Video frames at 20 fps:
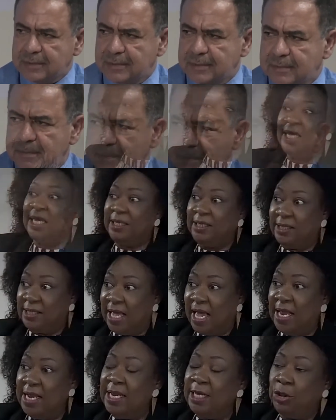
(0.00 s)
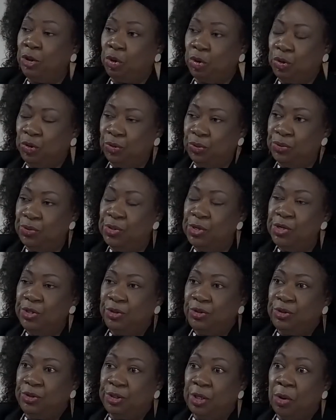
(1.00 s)
That is exactly true.
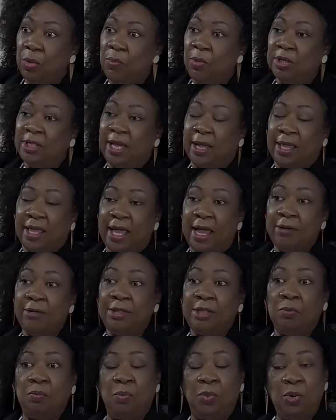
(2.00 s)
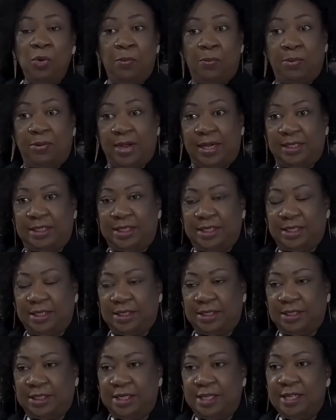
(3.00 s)
So, but they carry the blueprint
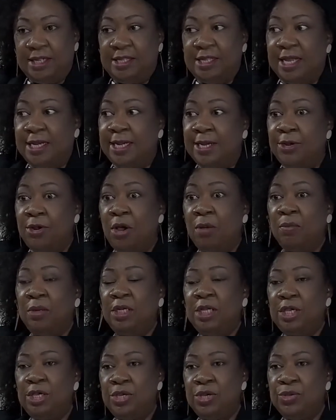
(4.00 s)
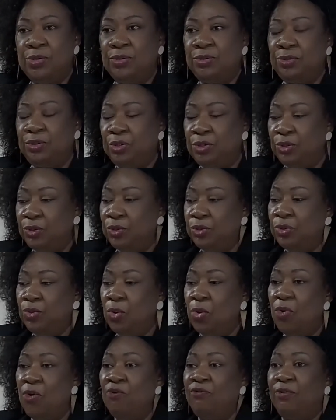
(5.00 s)
that they normally use to
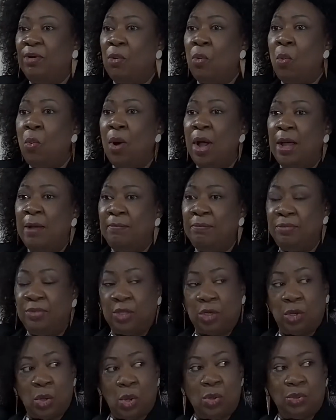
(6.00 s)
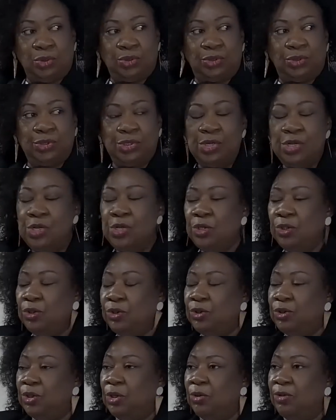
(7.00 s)
overwhelm the host.
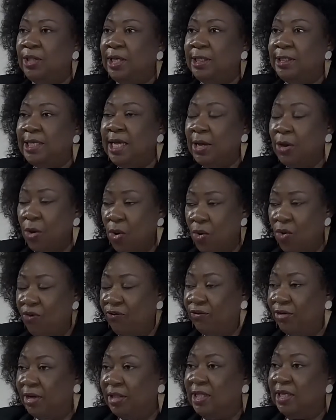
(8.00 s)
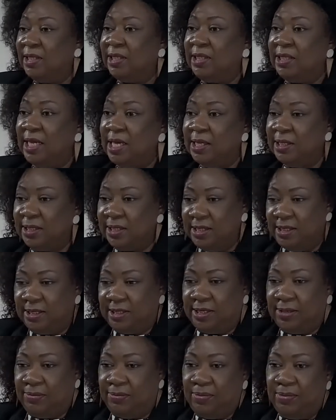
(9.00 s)
So they take over the cell
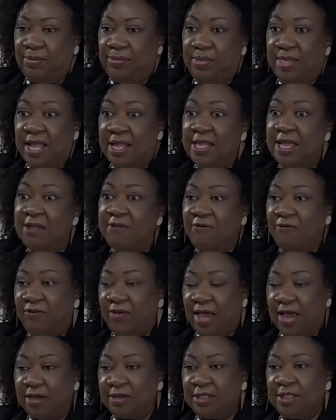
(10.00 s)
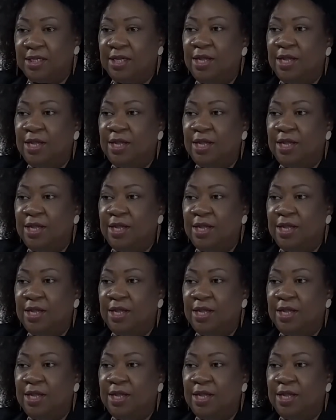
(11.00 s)
system that they infect.